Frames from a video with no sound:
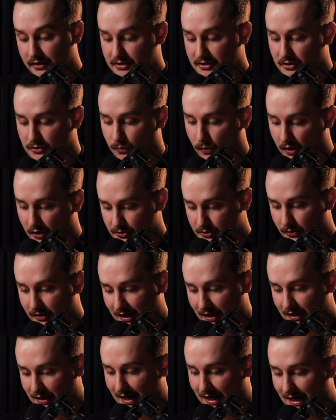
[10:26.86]
as well. So
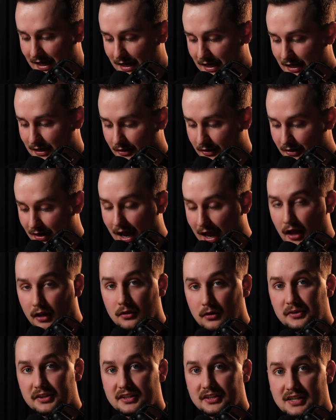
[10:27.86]
again, another
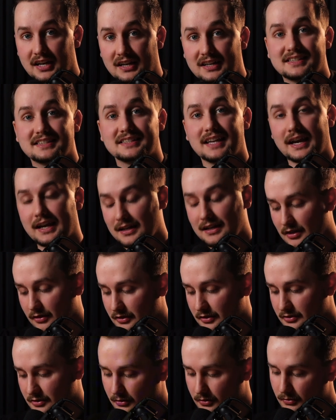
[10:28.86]
element that's kind of
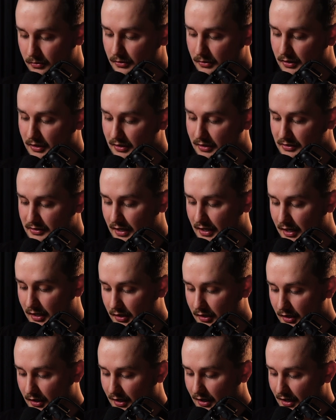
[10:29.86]
secondary to the
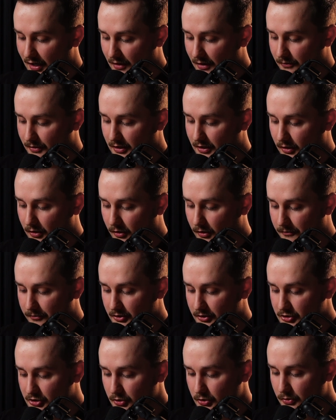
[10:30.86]
design. We go
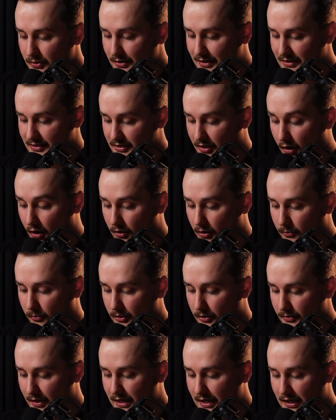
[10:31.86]
over to this heart
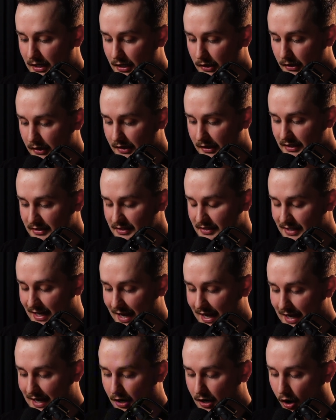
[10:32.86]
one right here. This is
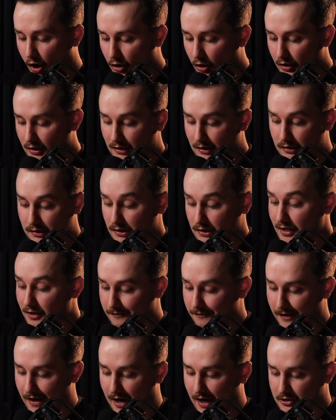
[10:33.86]
a heart
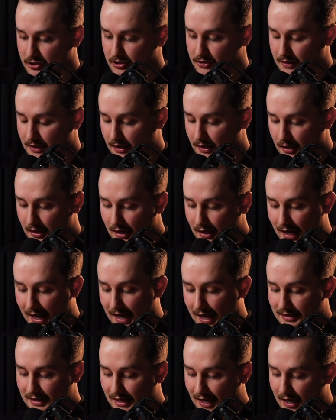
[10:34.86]
glyph actually
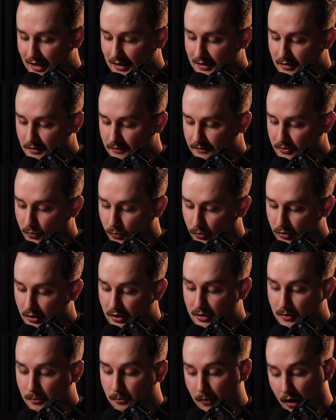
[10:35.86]
at the end of the
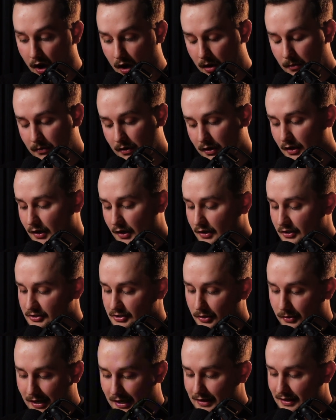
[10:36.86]
word mom.
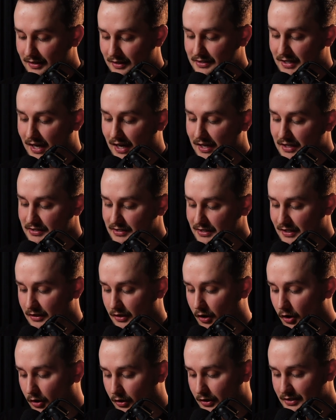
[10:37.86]
So in this case,
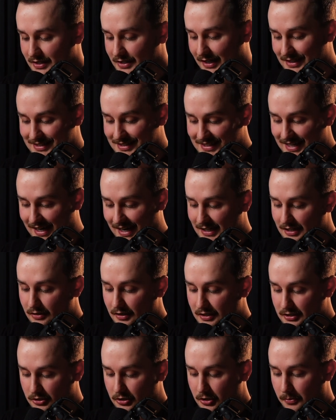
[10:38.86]
the heart is kind of
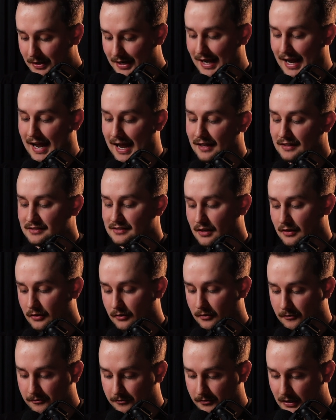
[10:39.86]
secondary too, but it adds that
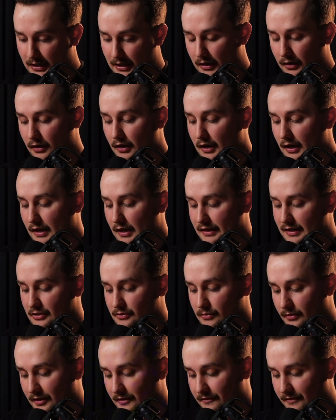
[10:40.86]
little flair
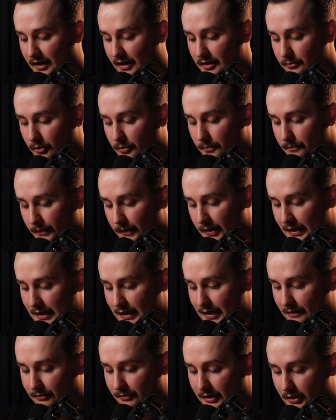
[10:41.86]
that's really valuable.
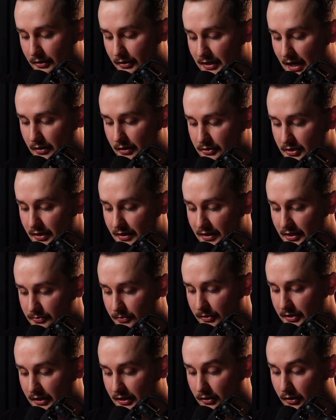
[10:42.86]
If we go down to this
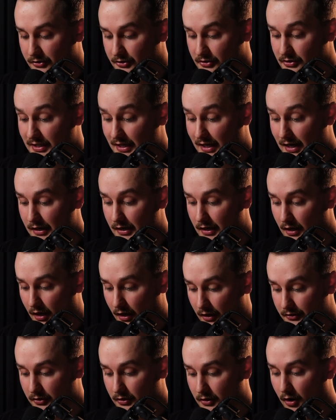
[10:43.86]
one, you can also see
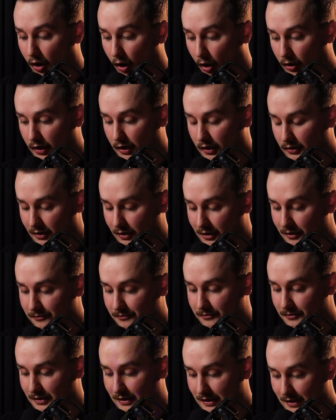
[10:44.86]
another heart
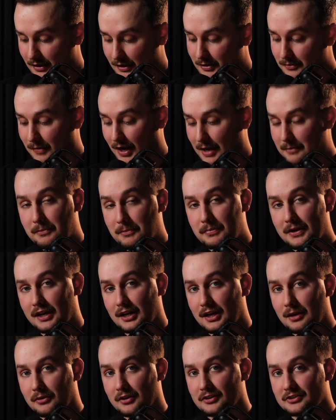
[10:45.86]
glyph. You might be
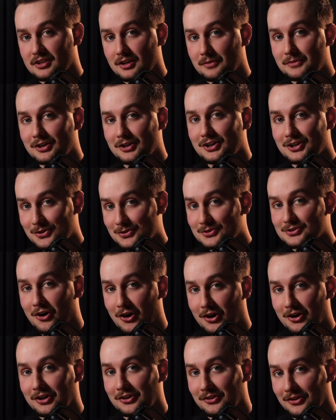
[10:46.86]
picking up on something here. Use
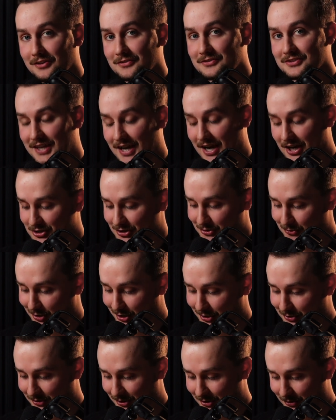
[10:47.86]
heart glyphs. They actually
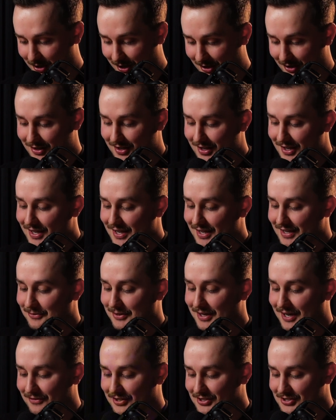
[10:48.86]
work really well.
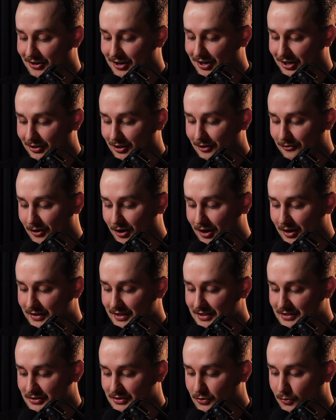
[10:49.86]
We have this heart glyph on
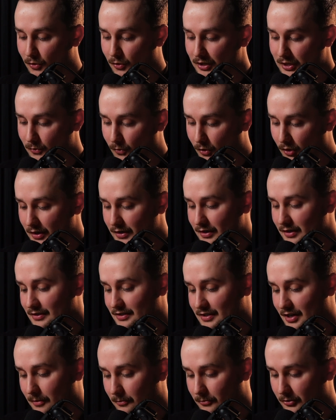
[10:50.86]
this 21
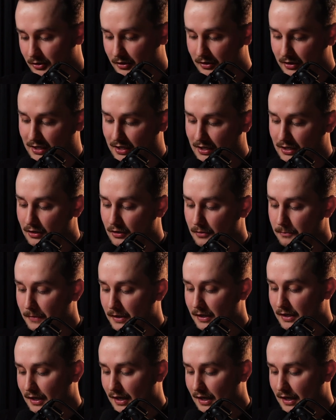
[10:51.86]
tumbler here.